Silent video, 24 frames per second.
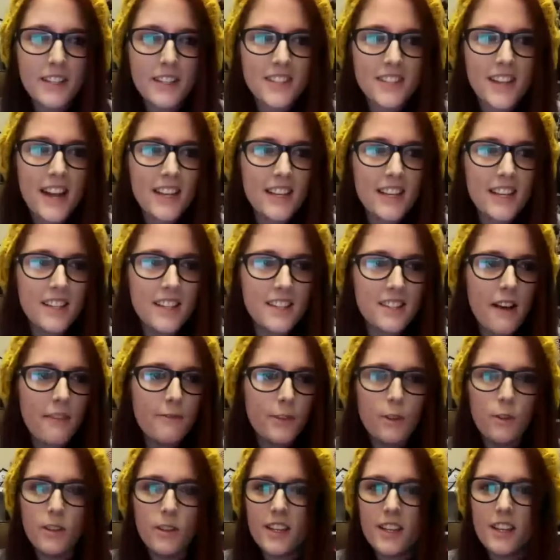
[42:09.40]
exciting is that
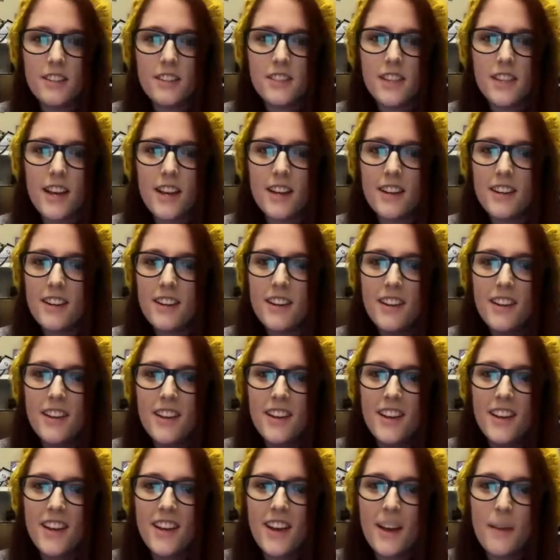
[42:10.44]
for you? Like, it
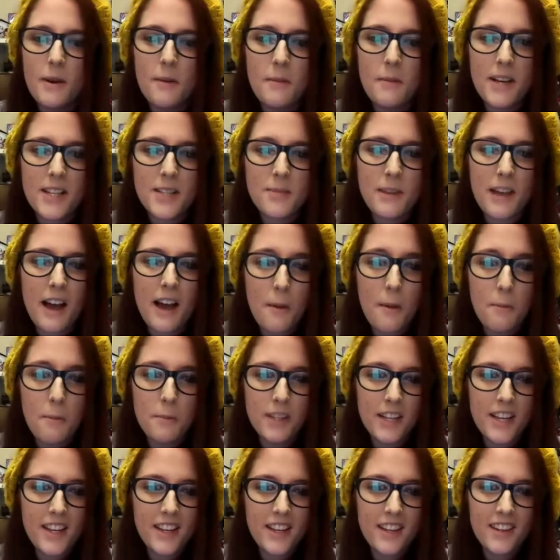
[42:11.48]
must be
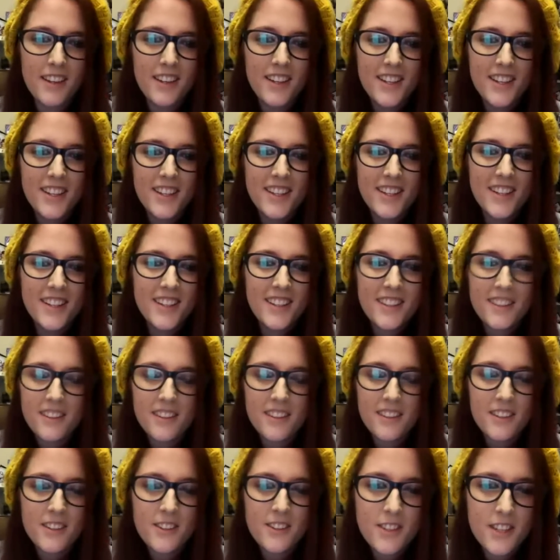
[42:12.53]
humbling
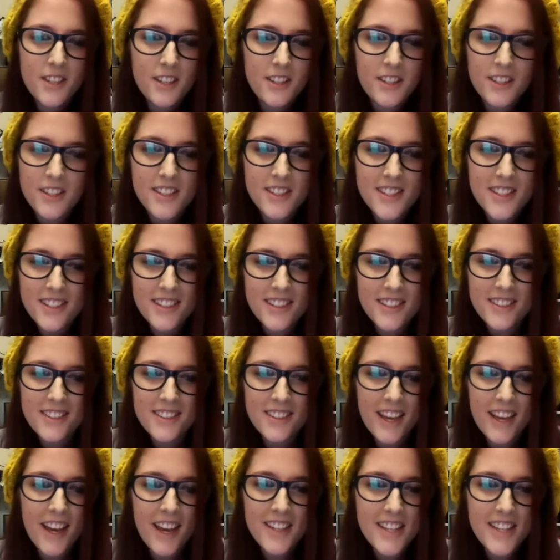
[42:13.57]
to just
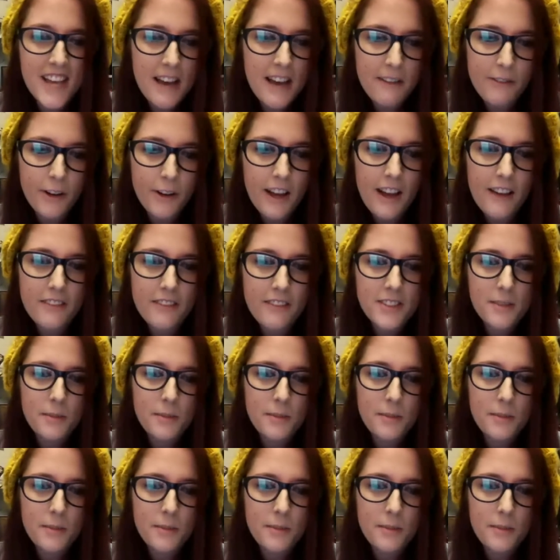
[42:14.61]
to have